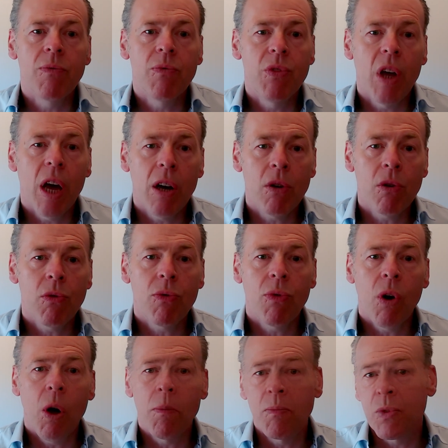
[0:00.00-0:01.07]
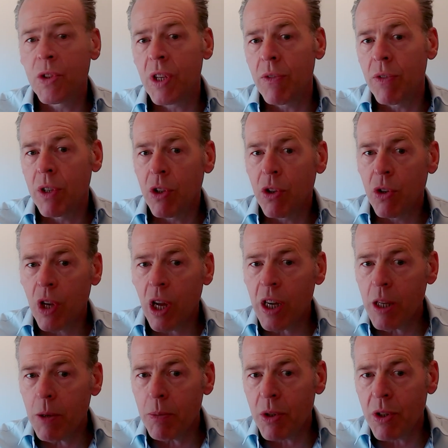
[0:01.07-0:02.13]
down from 70 to
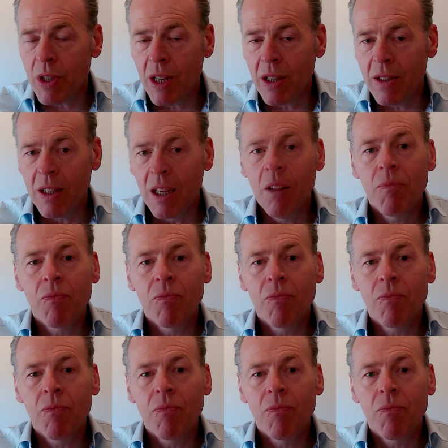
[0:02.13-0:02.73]
90%